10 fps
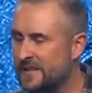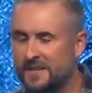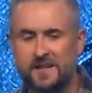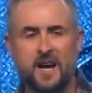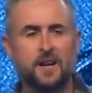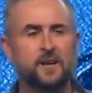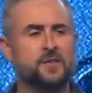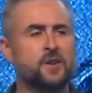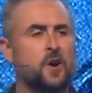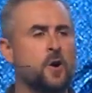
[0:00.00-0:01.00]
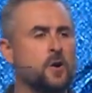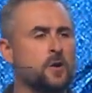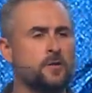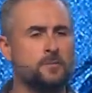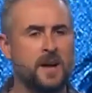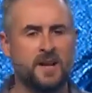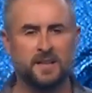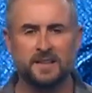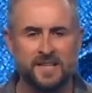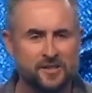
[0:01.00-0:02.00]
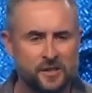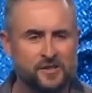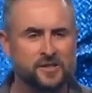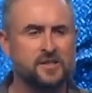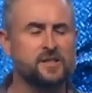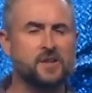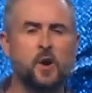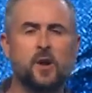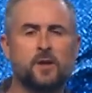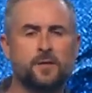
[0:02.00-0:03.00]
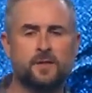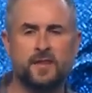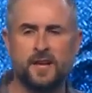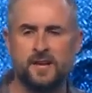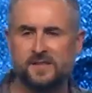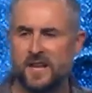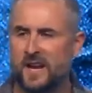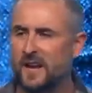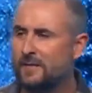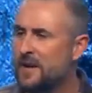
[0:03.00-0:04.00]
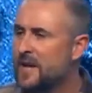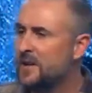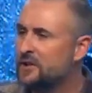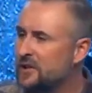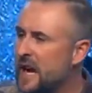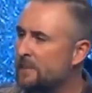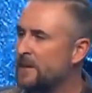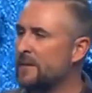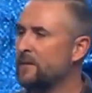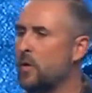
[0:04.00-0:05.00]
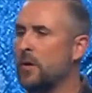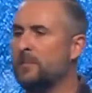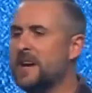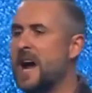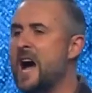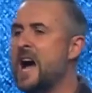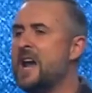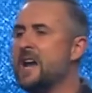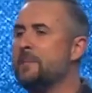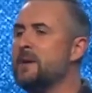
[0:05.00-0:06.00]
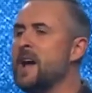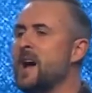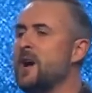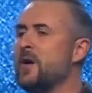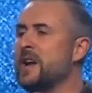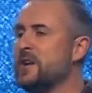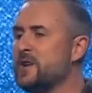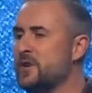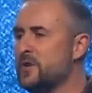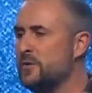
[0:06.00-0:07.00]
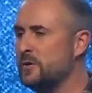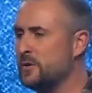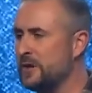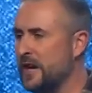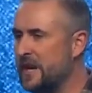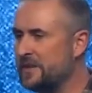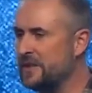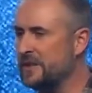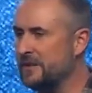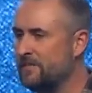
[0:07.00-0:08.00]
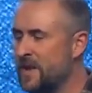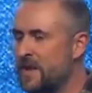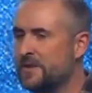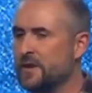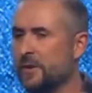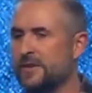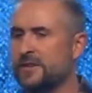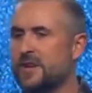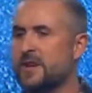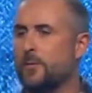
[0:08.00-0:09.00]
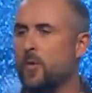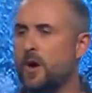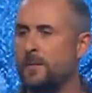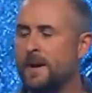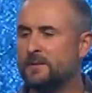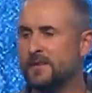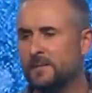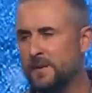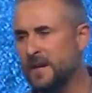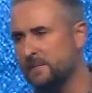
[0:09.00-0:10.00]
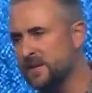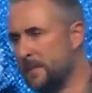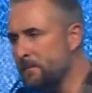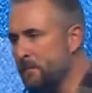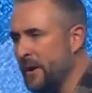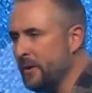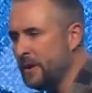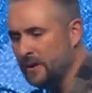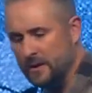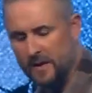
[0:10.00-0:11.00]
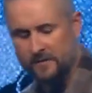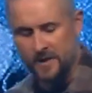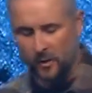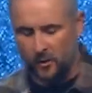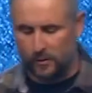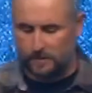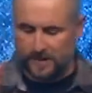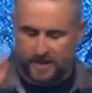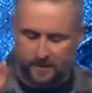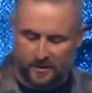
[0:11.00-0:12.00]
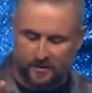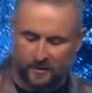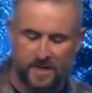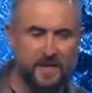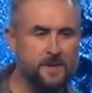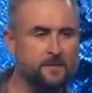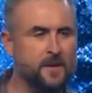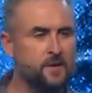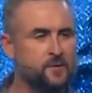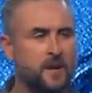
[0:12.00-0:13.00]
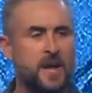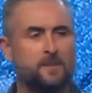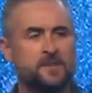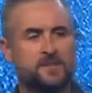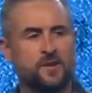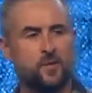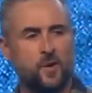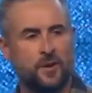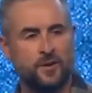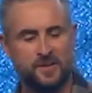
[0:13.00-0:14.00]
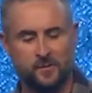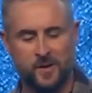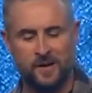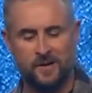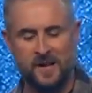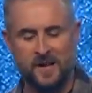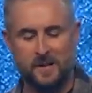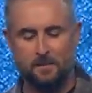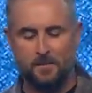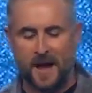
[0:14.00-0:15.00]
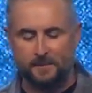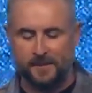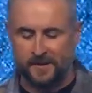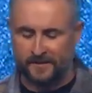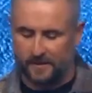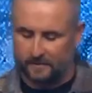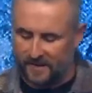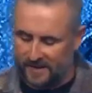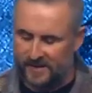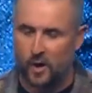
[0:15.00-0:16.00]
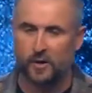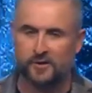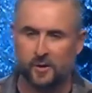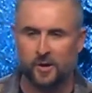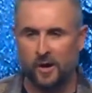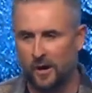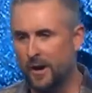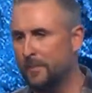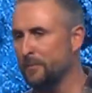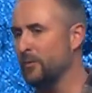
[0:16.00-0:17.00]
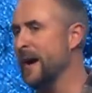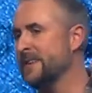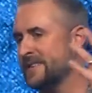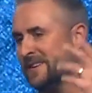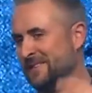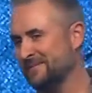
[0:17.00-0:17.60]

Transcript: desires, all of my allegiances, all of the things that have shaped and formed me, I am now a new creation. So it's water baptism becomes a burial of the old, but number 3, here's what happens in the water as well. Baptism is also our uprising.